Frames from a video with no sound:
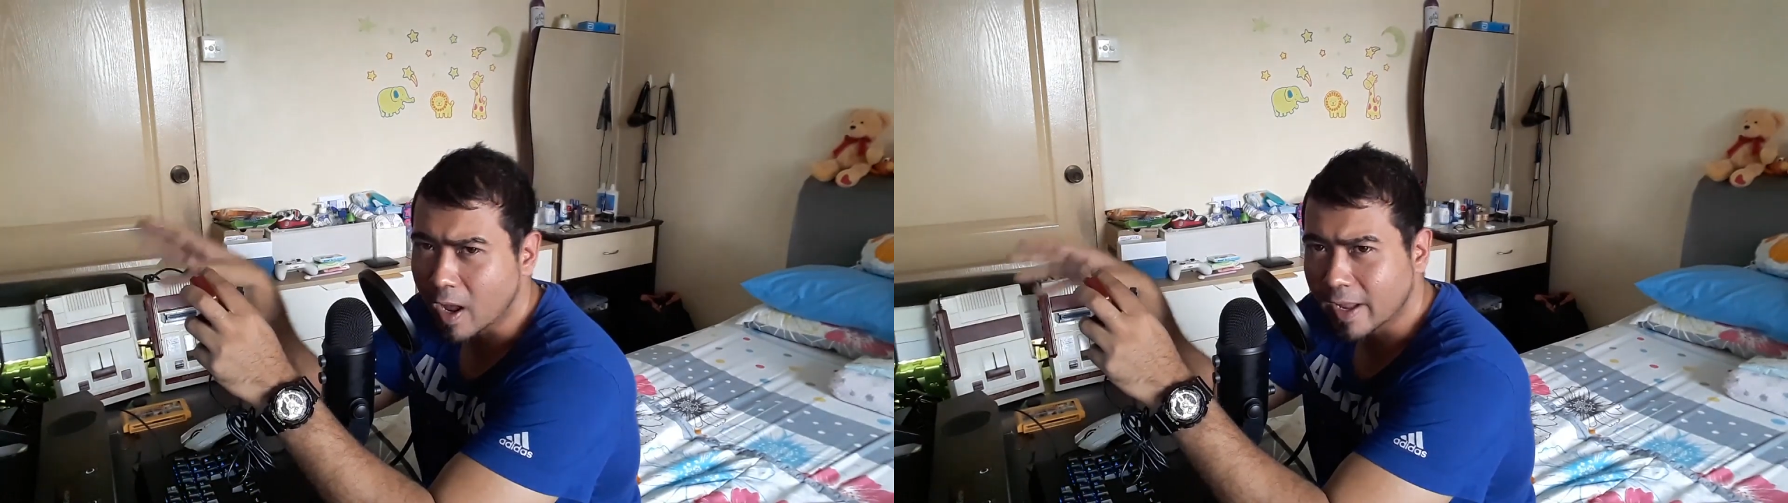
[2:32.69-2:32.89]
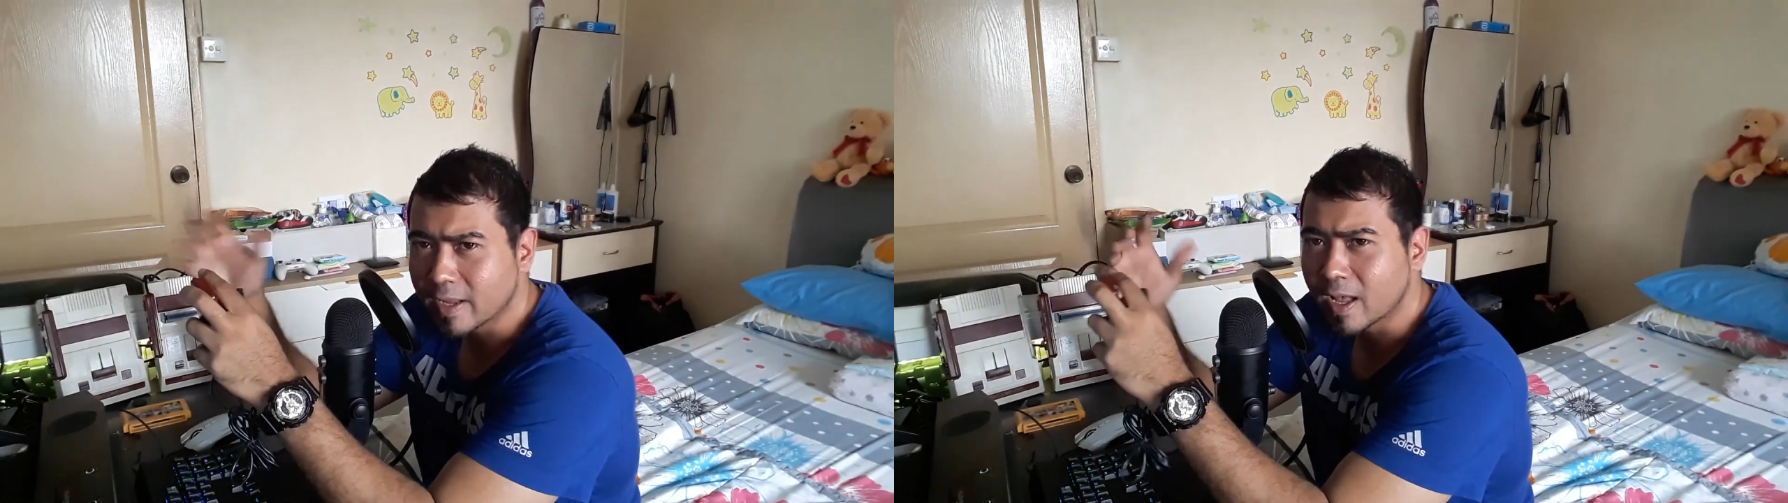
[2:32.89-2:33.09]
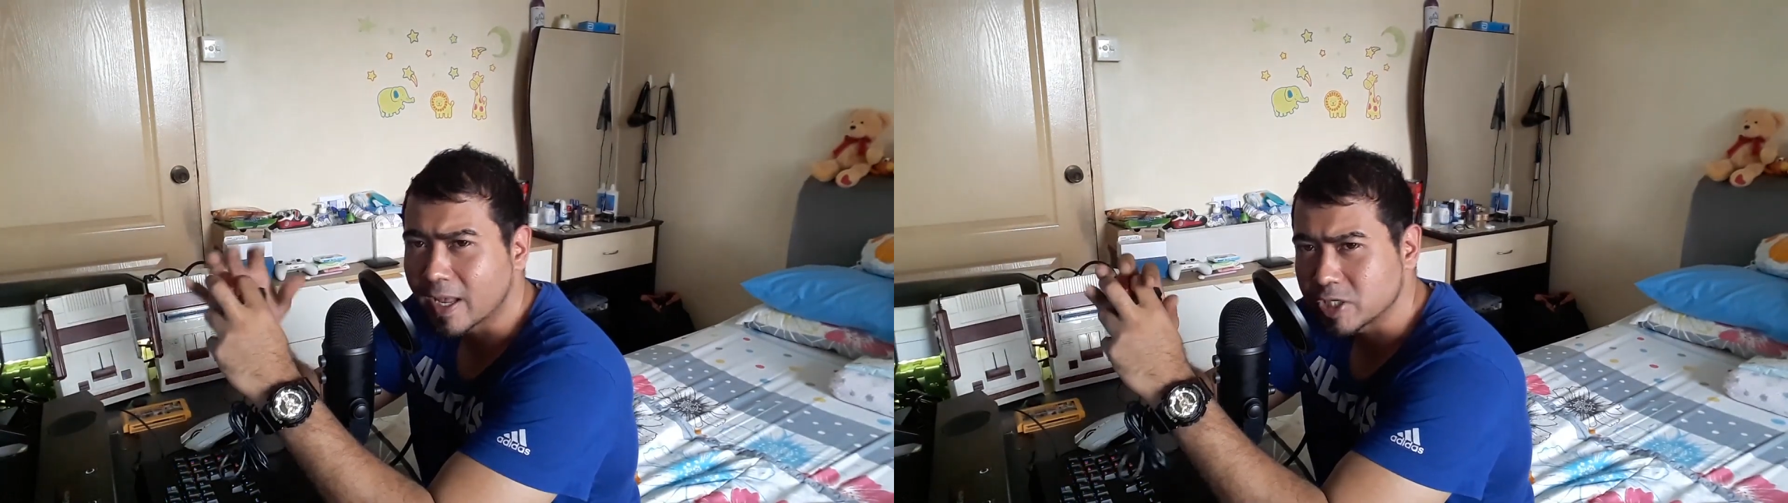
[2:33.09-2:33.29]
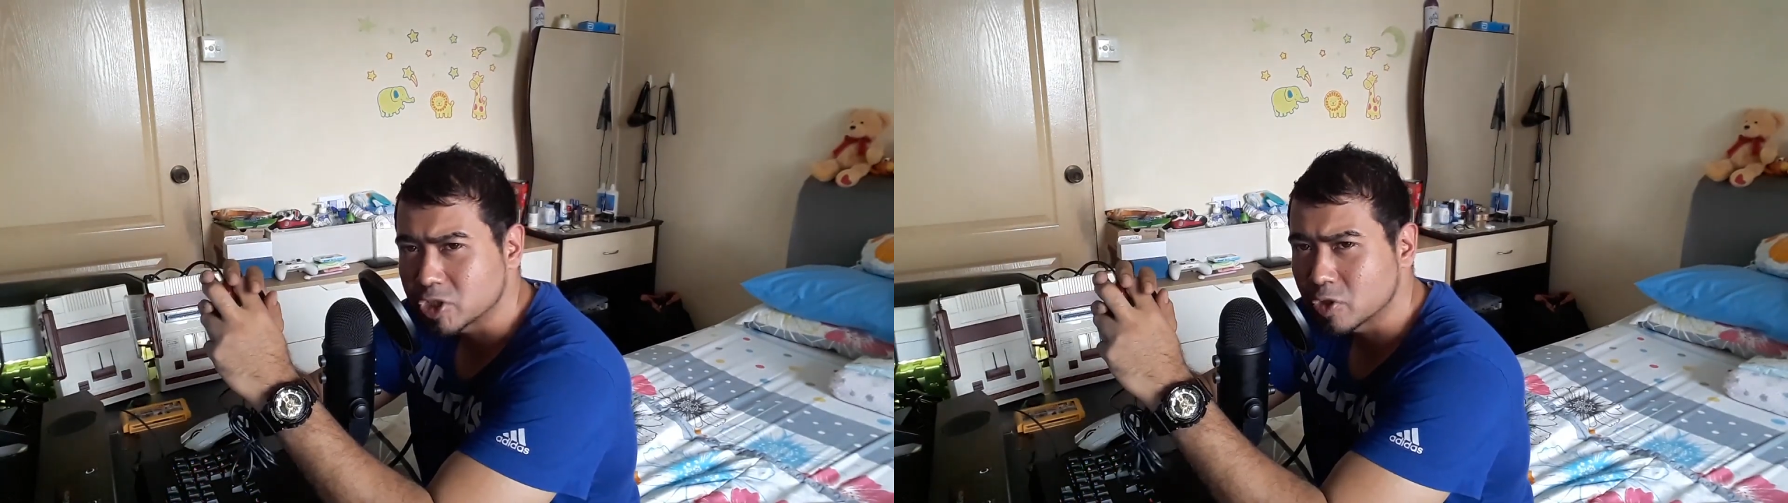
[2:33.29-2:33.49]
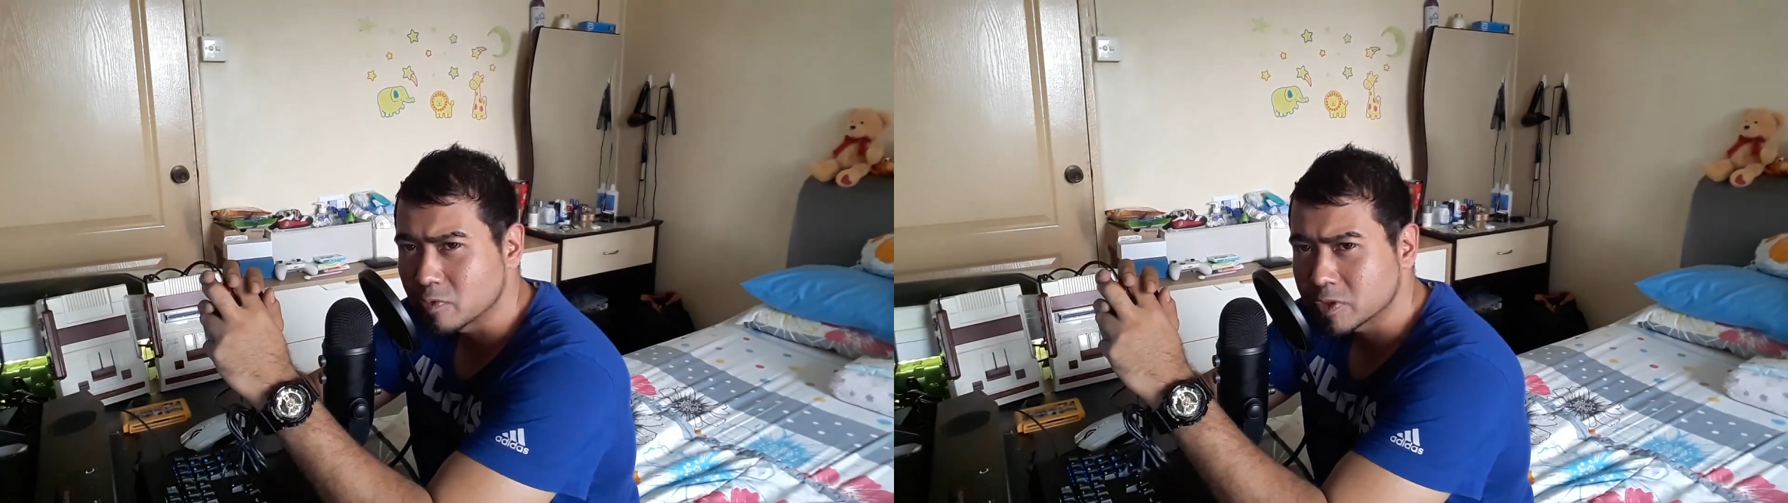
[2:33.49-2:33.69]
why I
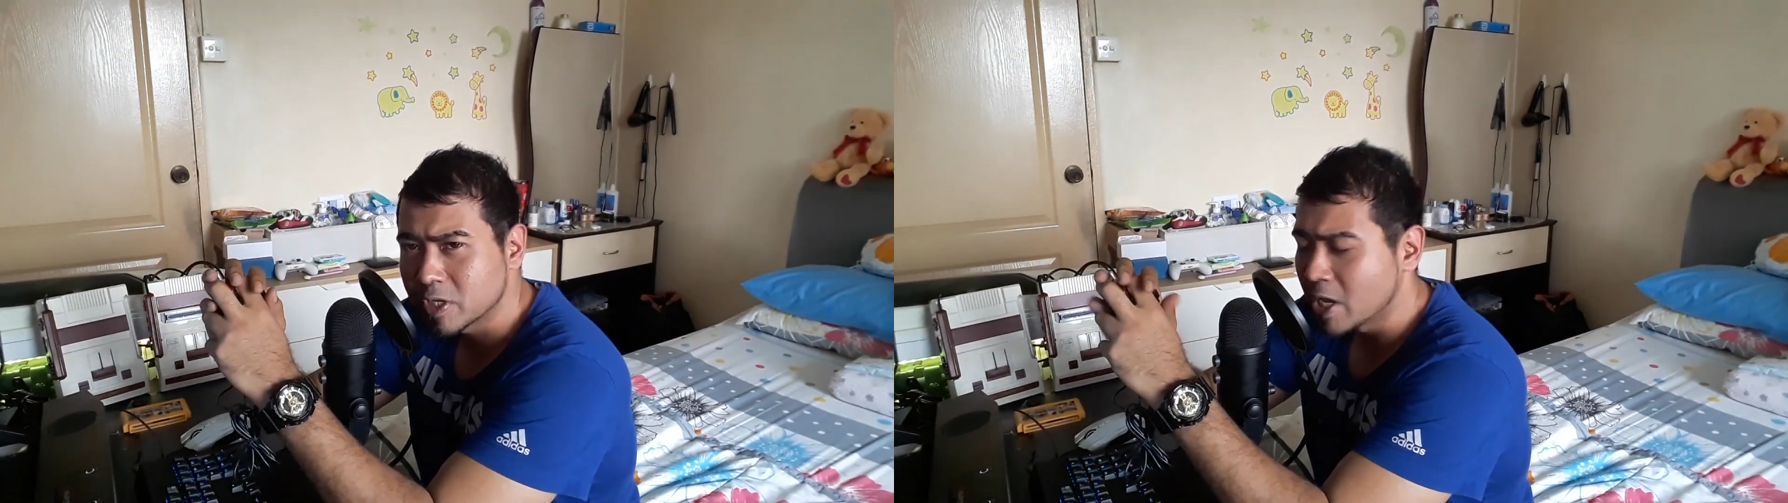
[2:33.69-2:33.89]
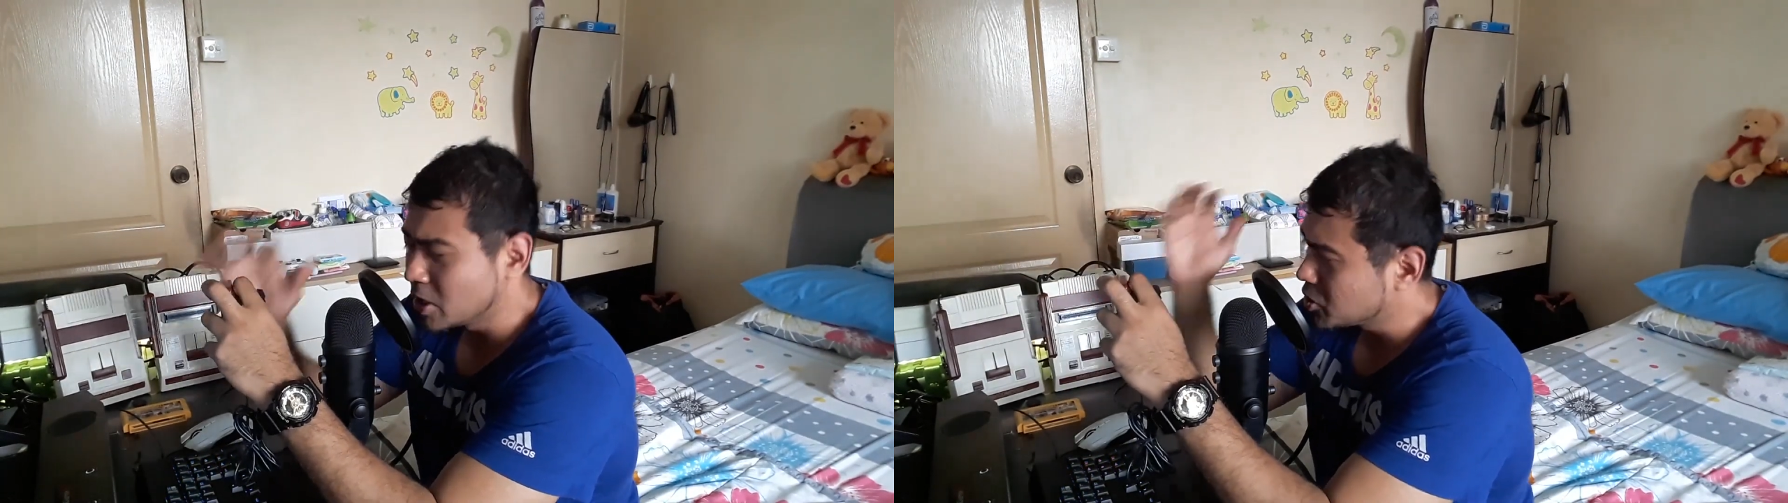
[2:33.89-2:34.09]
chose